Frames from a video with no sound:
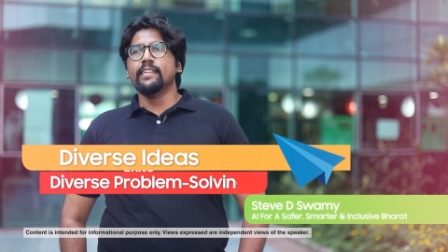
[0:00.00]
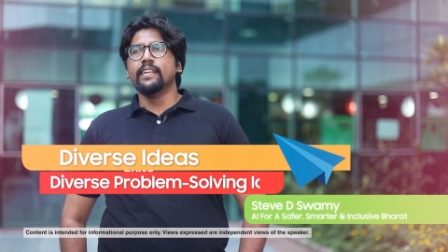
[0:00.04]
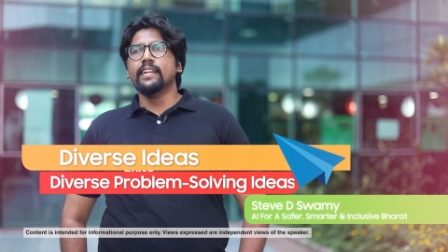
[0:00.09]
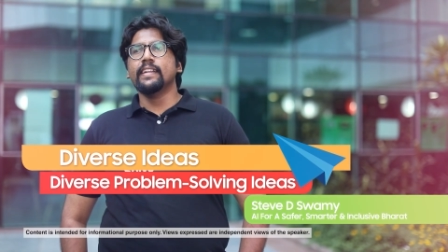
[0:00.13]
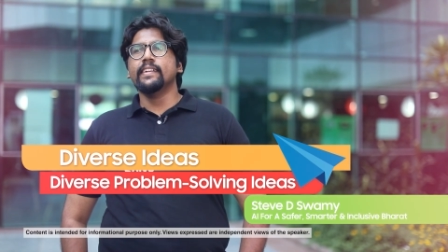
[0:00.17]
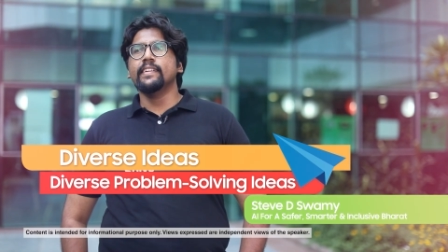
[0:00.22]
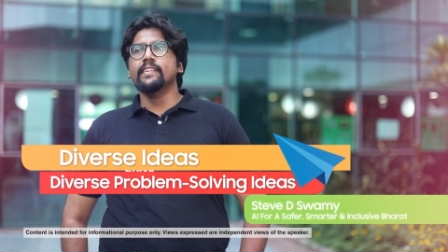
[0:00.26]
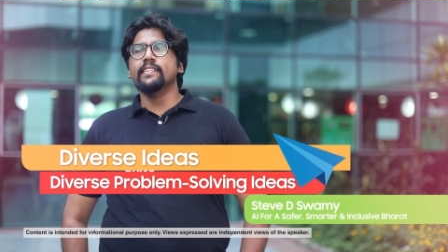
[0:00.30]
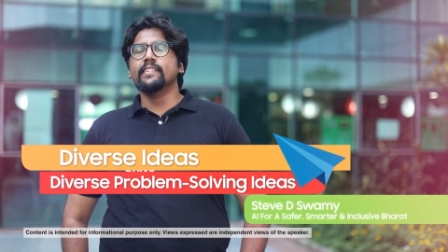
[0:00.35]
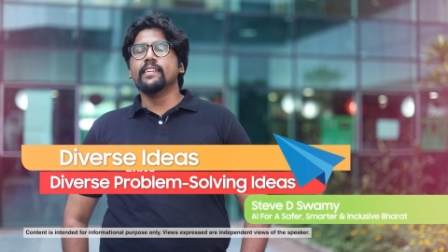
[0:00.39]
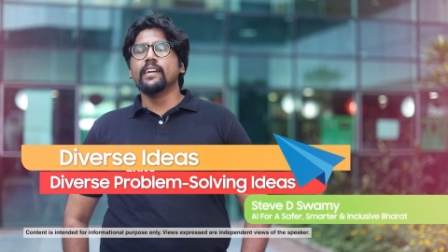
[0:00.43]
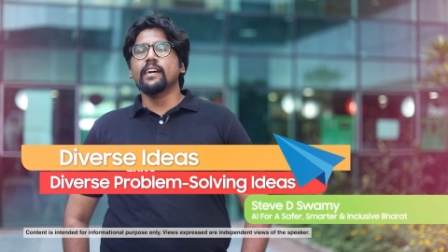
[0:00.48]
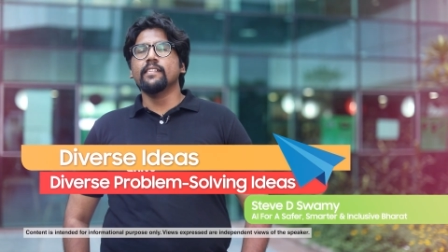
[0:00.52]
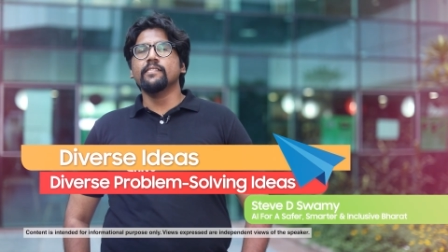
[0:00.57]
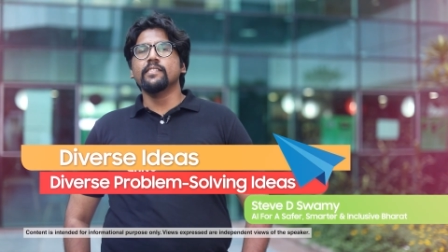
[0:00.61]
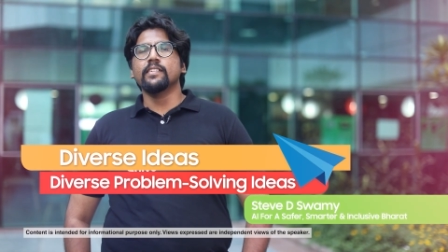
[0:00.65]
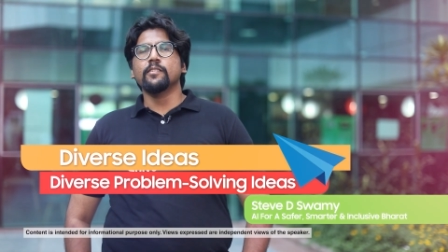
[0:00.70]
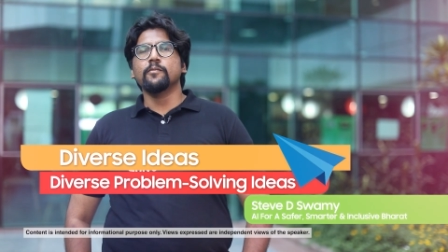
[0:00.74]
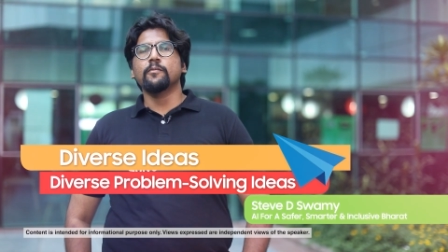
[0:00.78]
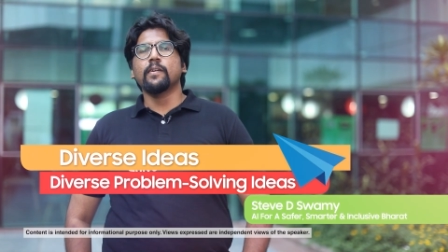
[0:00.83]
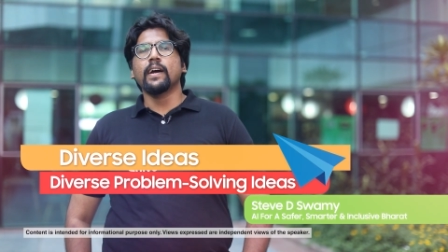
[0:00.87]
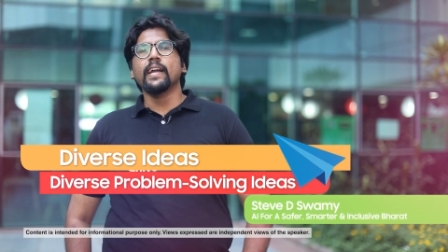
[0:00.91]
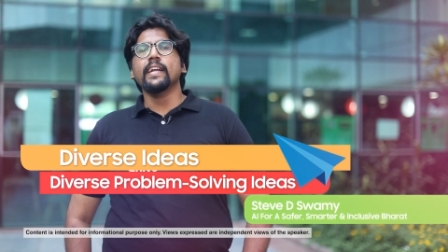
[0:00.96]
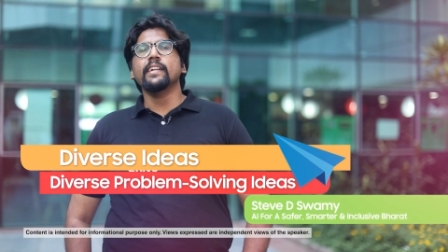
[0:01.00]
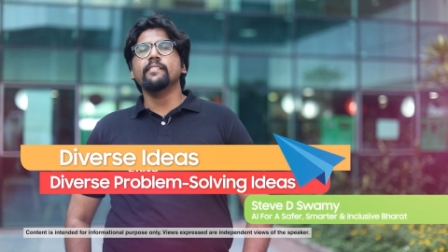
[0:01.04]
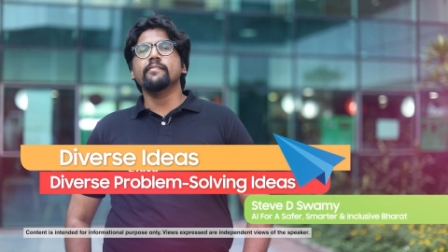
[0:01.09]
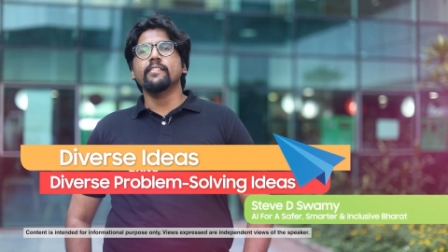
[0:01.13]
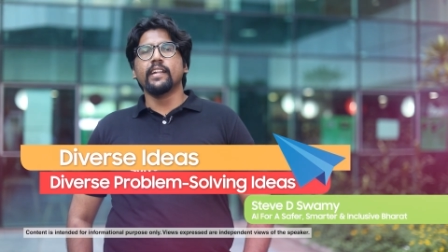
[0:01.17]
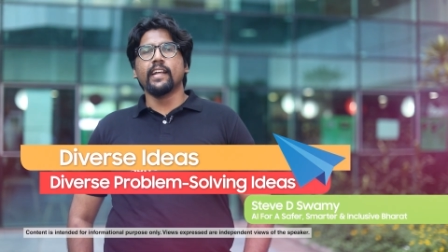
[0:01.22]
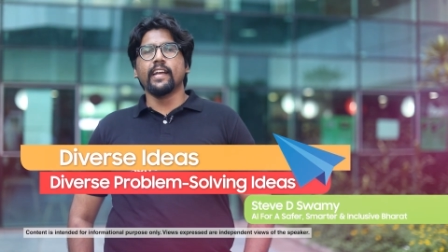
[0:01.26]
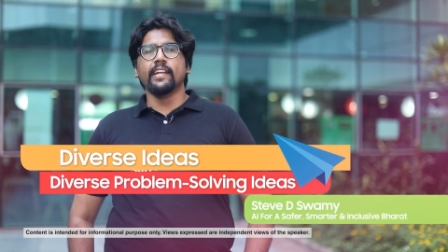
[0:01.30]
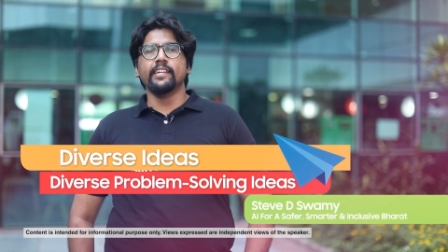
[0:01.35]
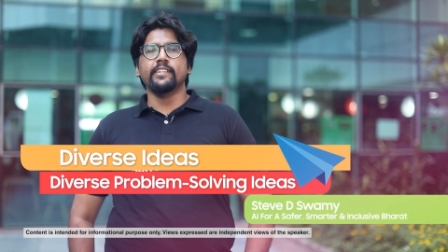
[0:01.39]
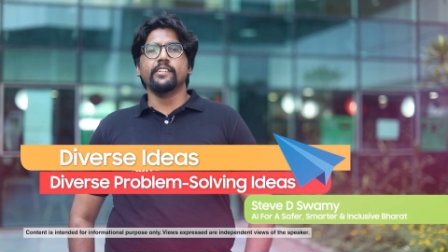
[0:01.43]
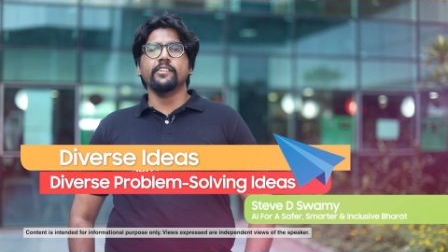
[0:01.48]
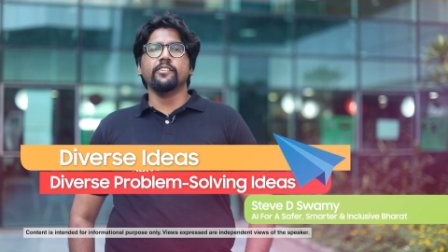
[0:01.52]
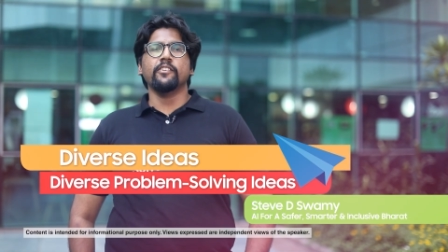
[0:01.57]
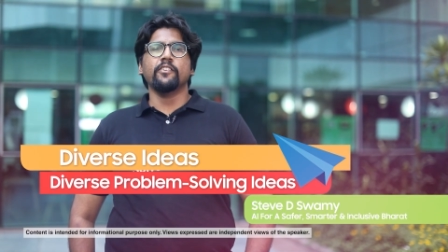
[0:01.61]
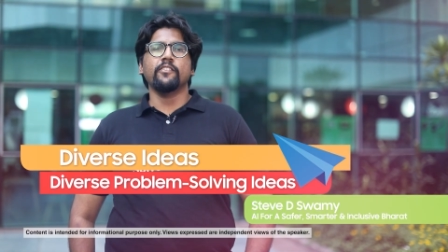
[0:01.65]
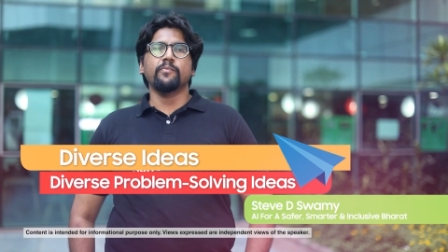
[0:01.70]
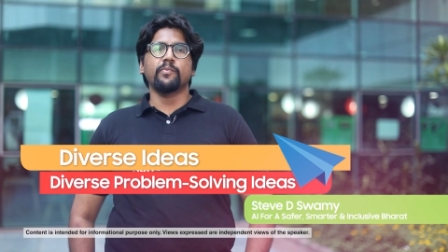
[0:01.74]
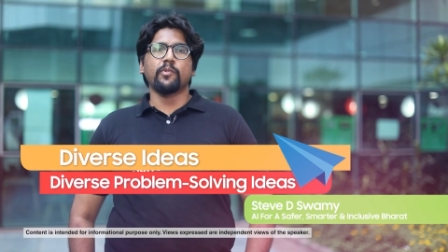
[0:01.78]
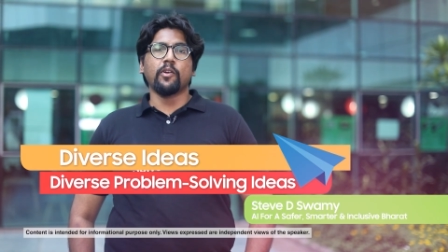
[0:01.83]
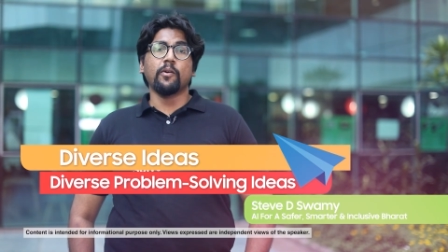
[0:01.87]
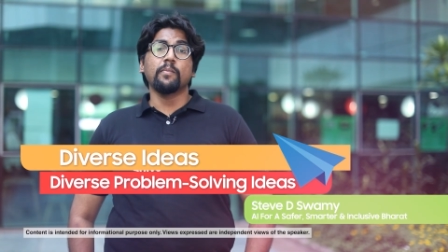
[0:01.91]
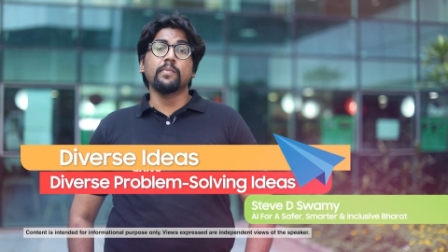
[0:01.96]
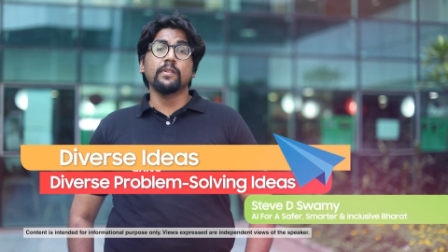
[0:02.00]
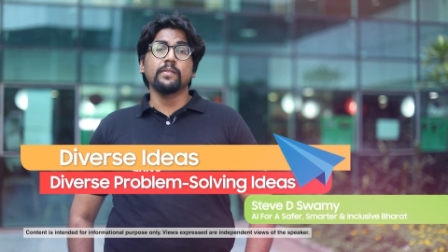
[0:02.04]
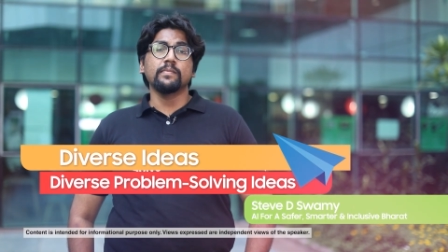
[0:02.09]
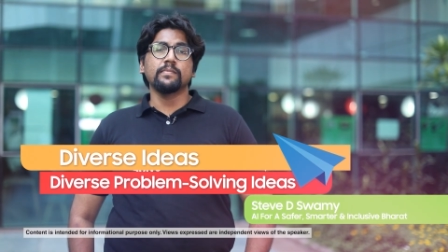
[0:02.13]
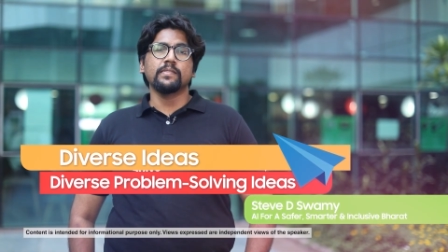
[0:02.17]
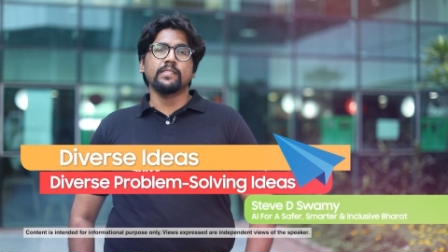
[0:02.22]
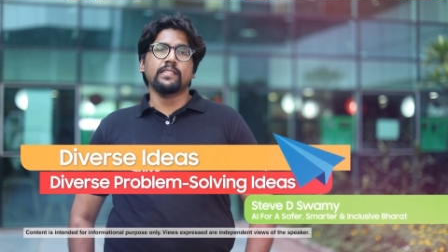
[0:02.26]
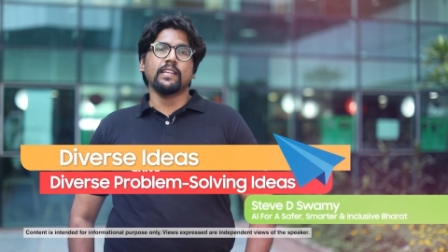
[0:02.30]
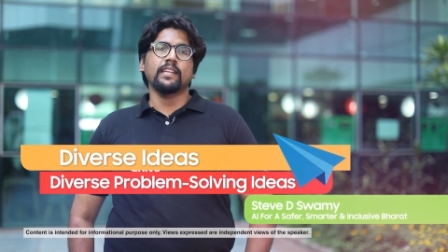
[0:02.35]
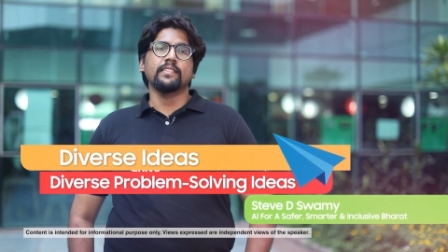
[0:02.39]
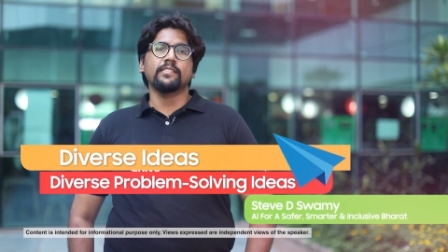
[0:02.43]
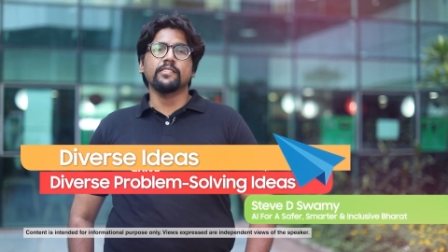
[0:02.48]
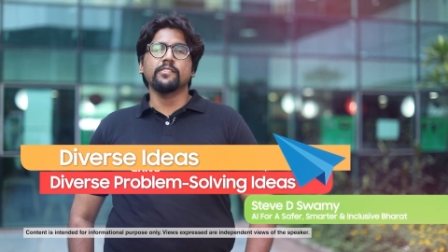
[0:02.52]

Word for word: really did cover a wide variety of problems and